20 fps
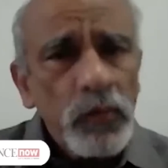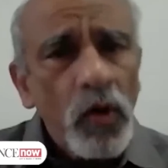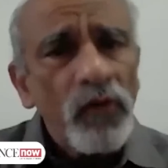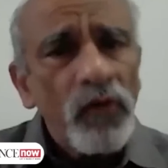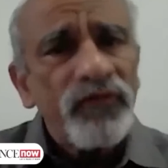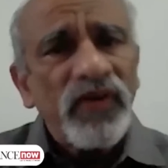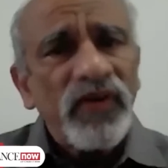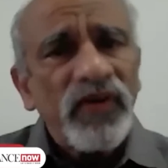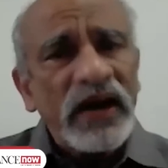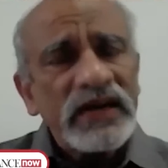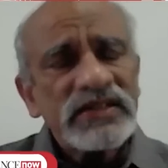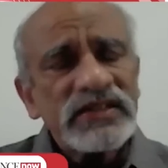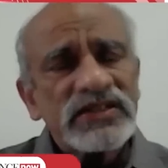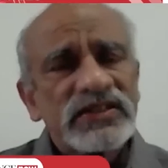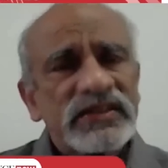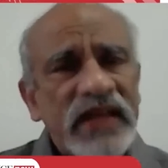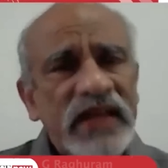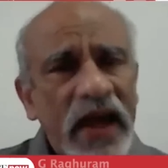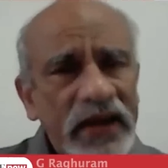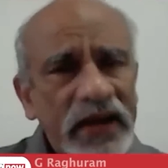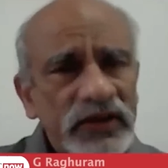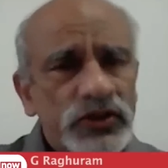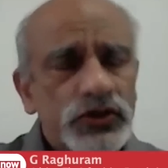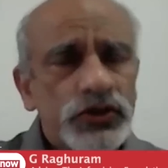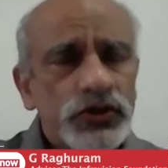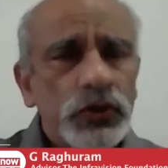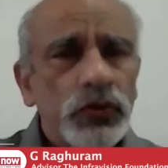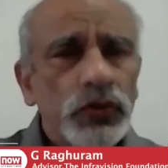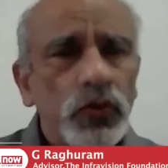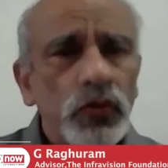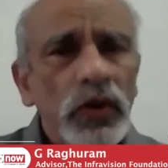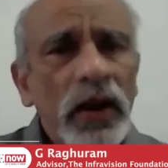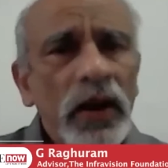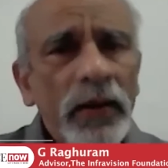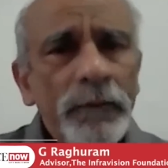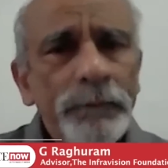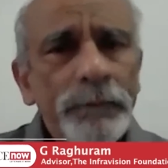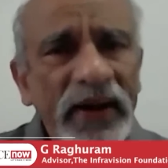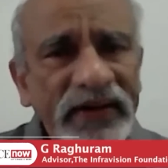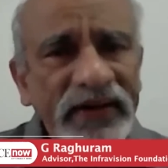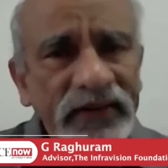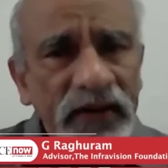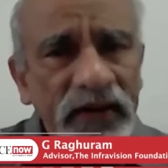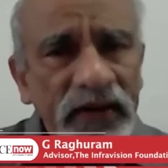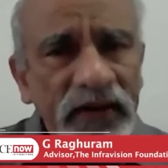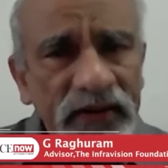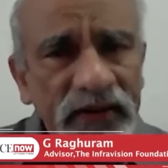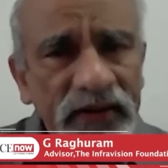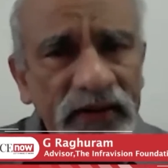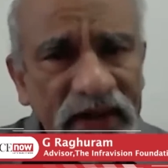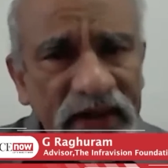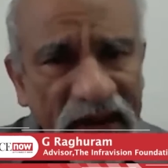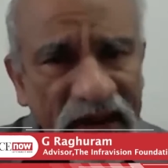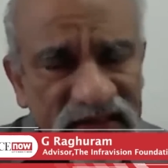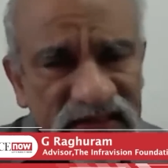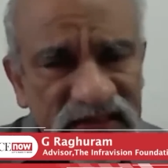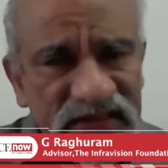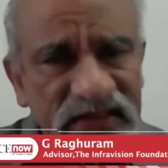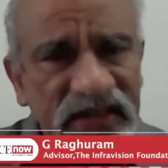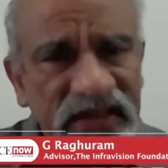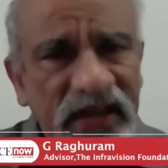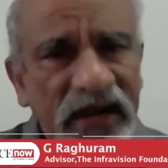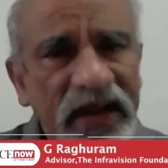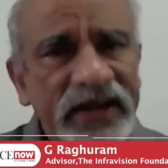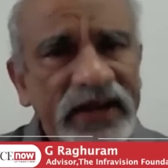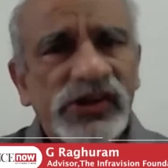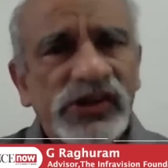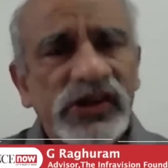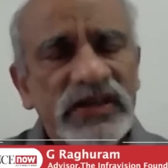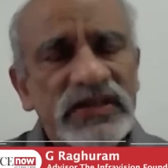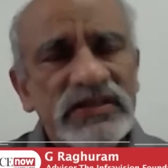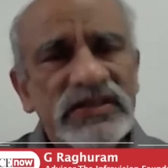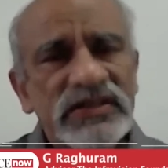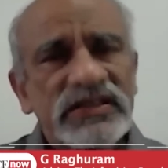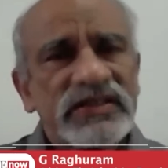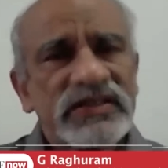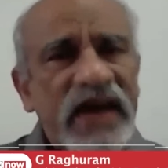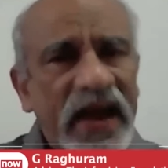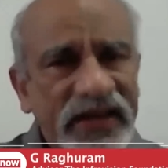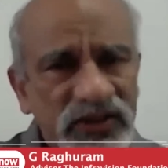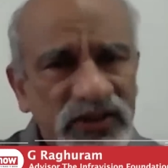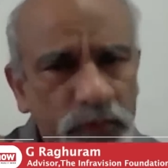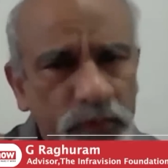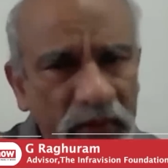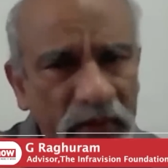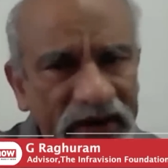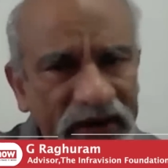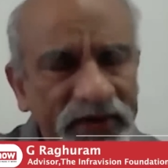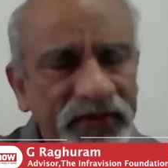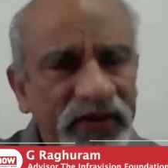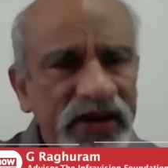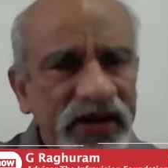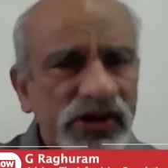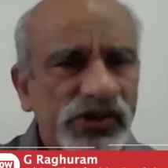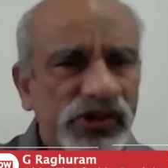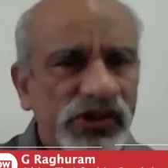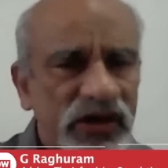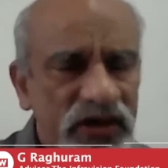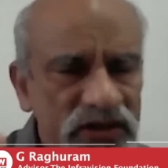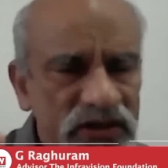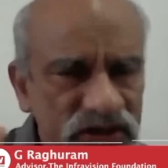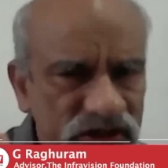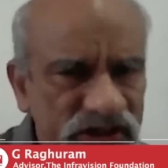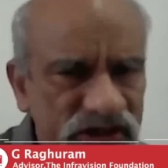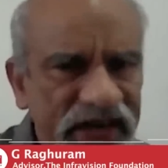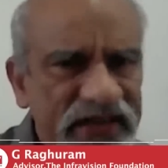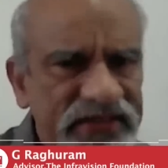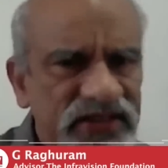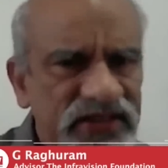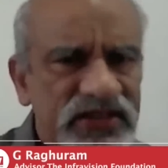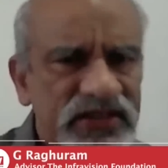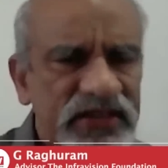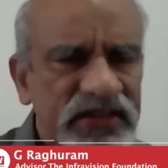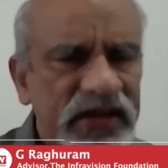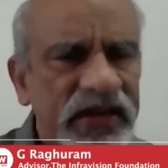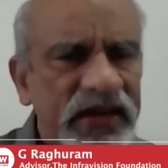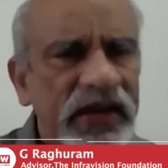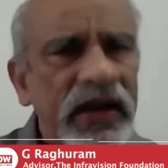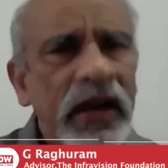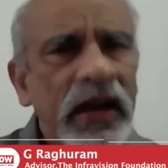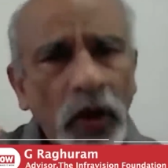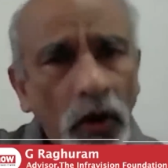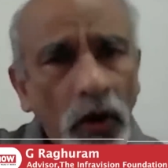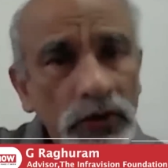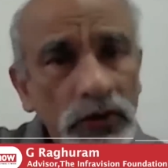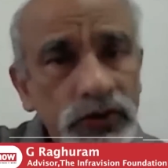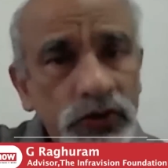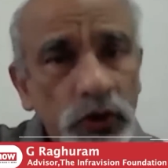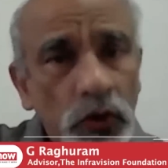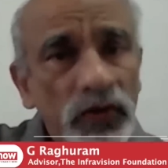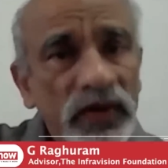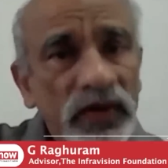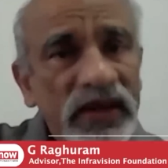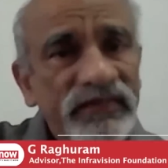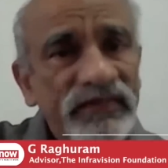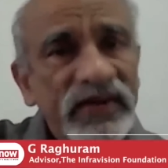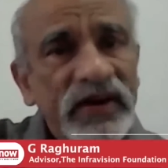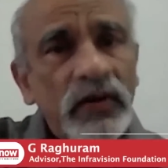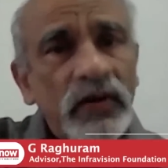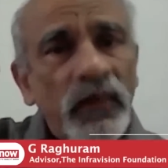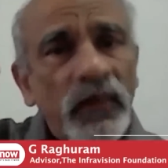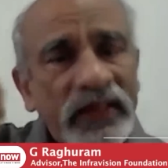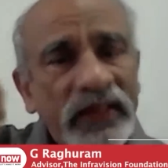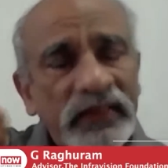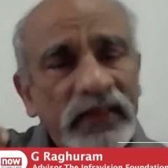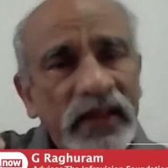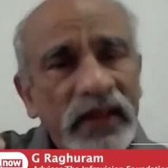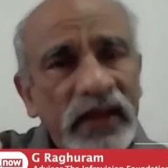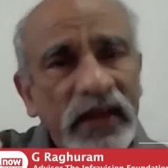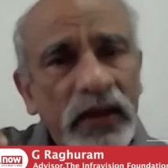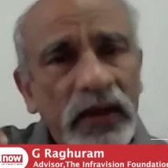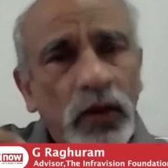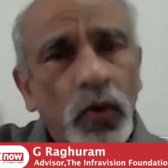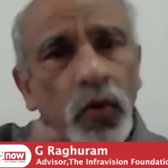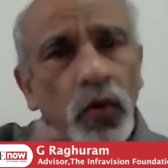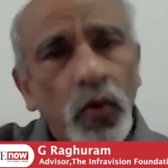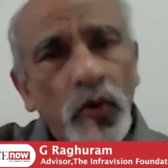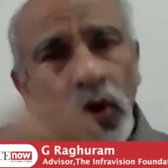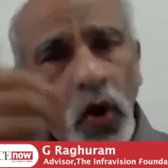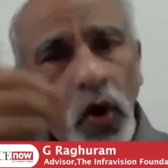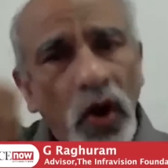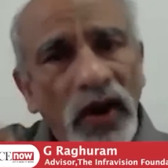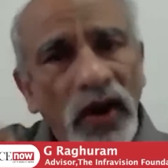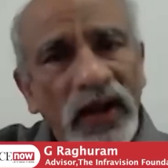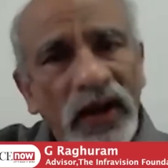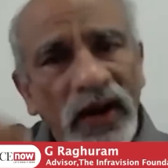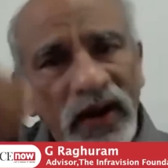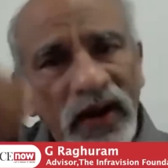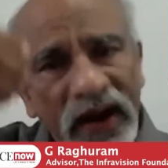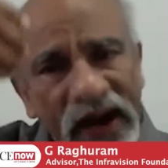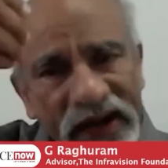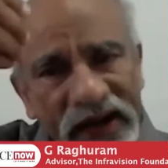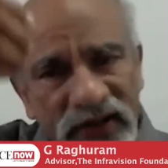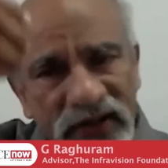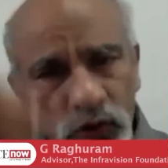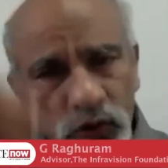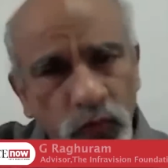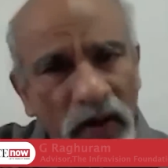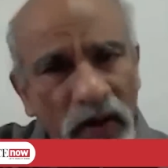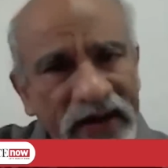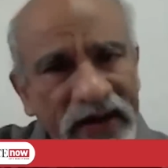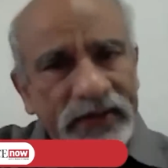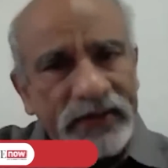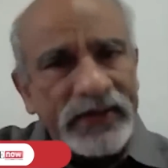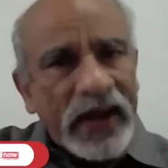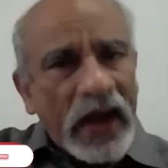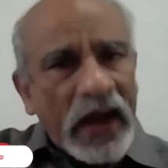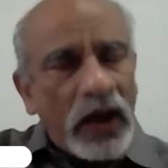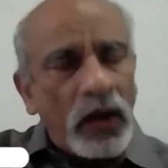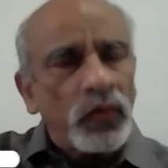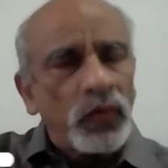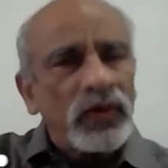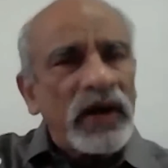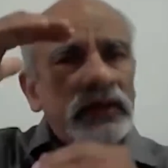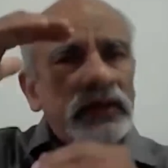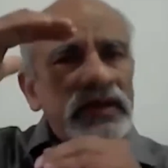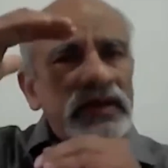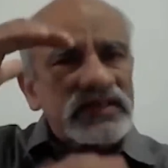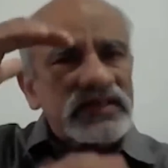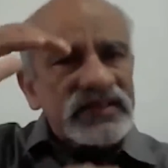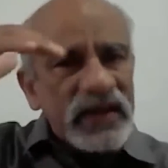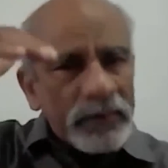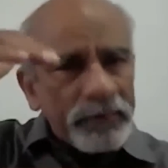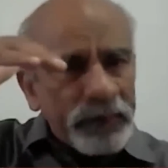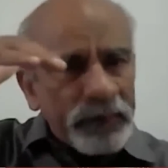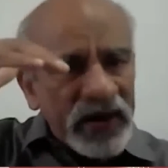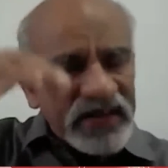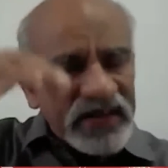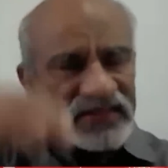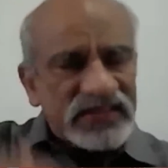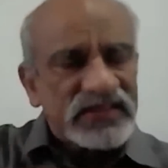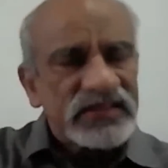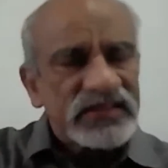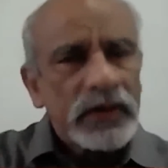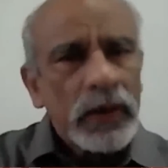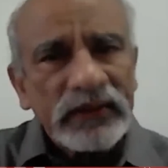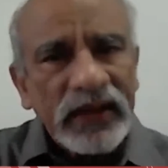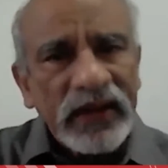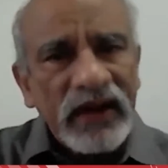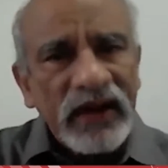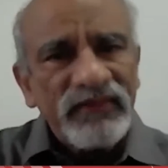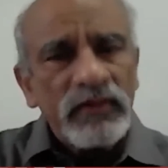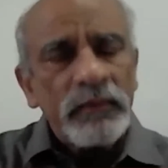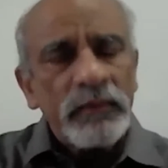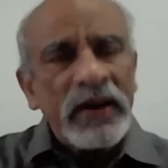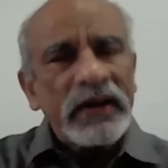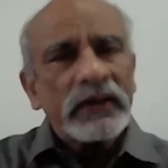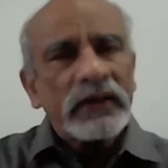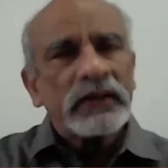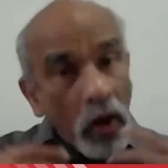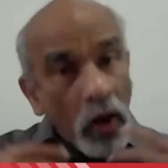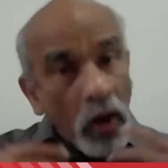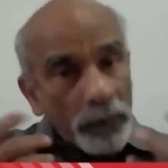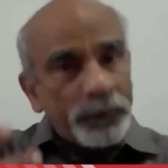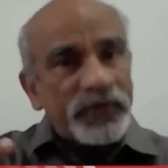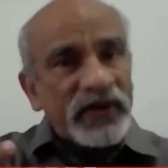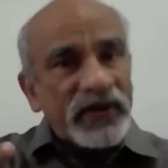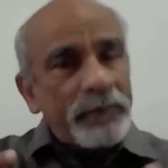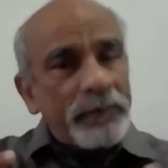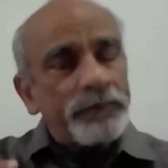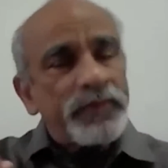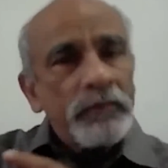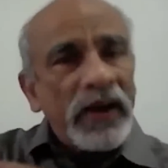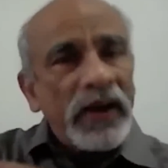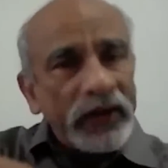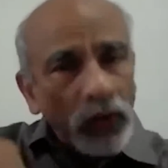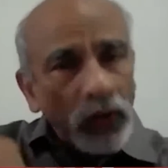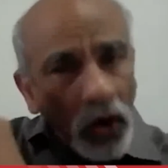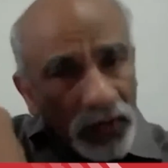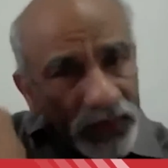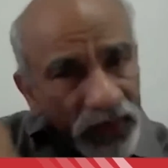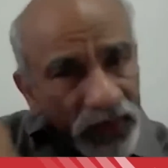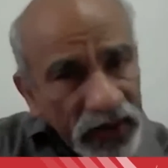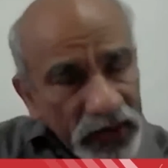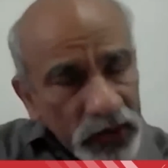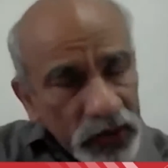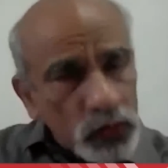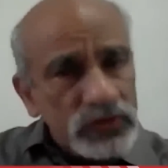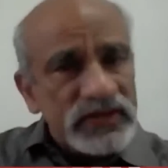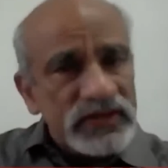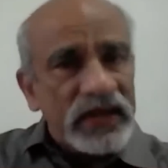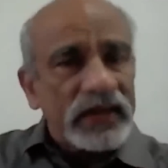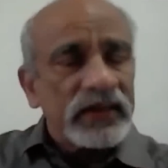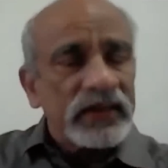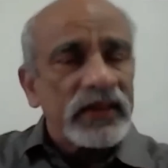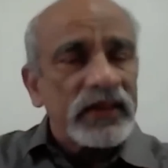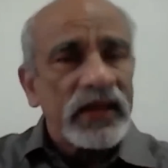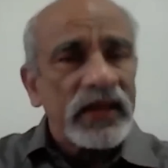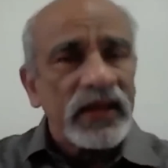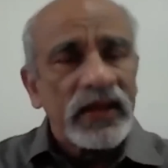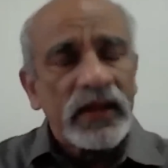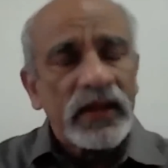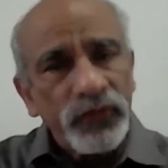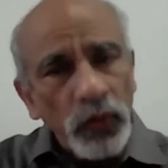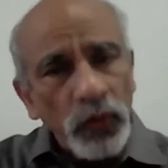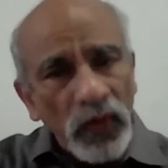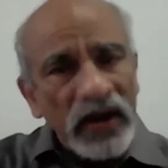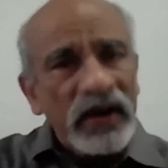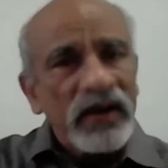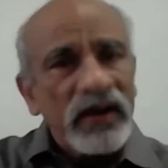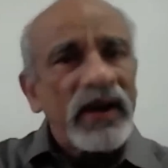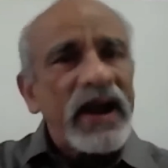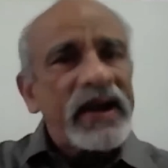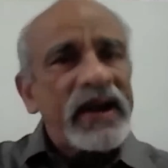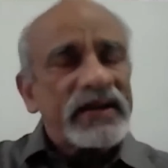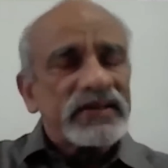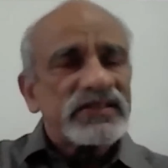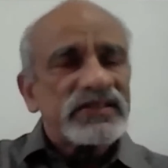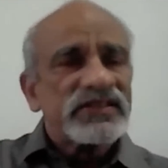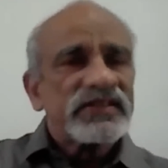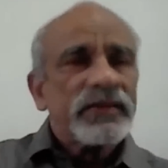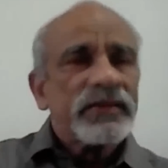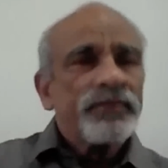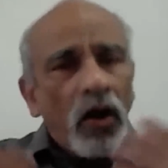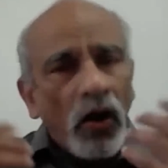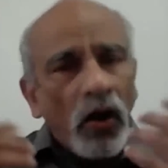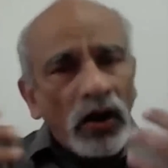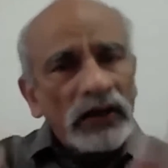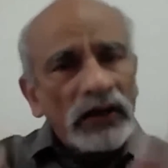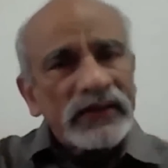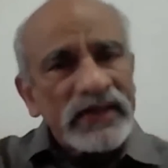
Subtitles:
more funds thanks to better tax collections, tax penetration, GST. Also, even when the crude oil rates went down, the surplus the government mopped up by not reducing the fuel rates. All